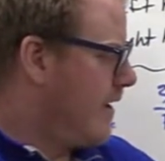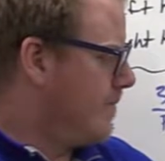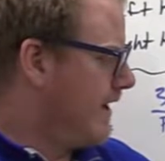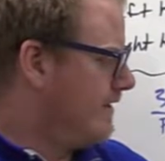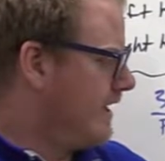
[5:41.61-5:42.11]

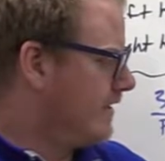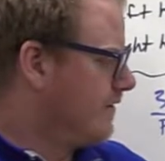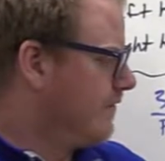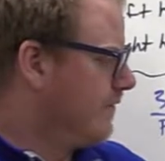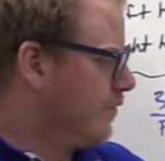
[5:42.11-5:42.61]

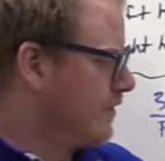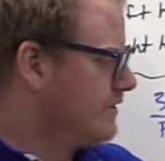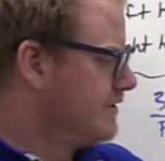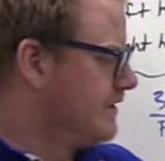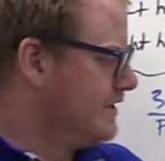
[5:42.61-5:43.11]
Magnetic
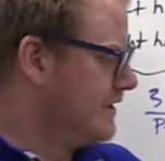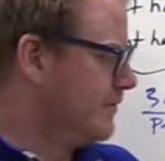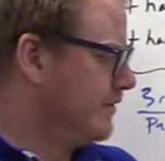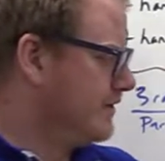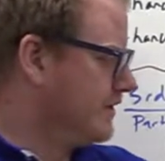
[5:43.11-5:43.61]
force is
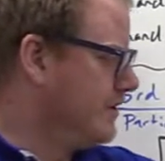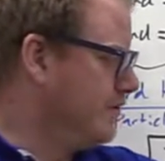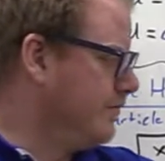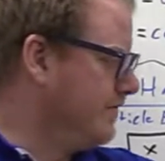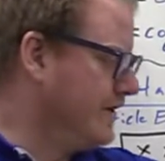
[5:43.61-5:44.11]
equal to
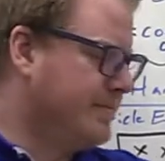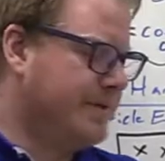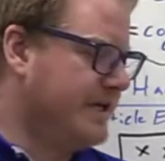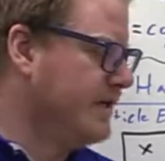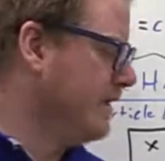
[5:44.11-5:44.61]

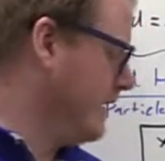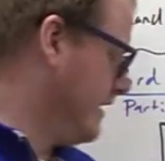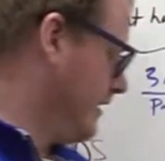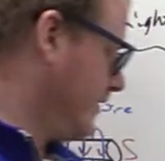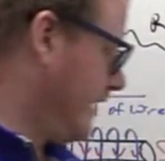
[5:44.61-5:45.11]
QVB.
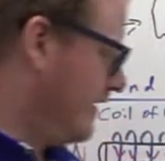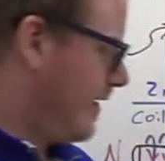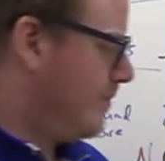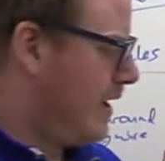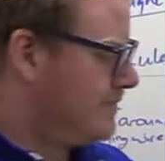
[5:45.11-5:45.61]
Okay, and
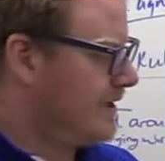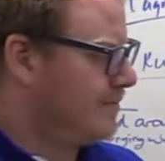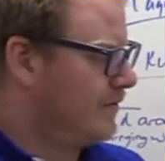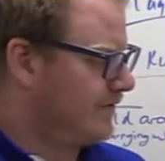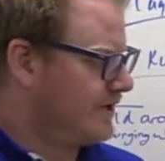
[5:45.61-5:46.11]
that pops
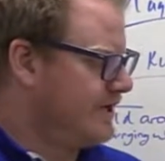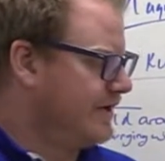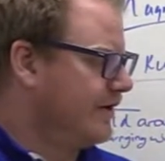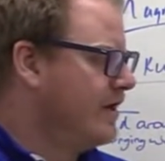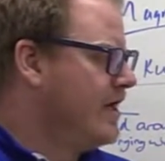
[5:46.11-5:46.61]
up over
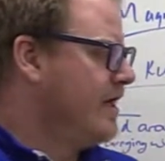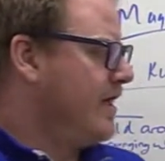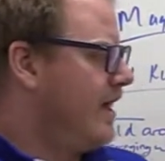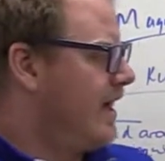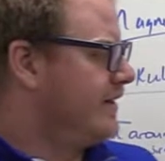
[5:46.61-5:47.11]
here.
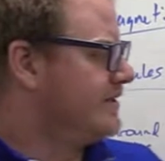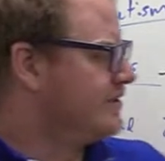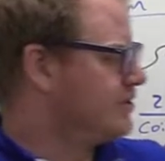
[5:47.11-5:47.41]
This is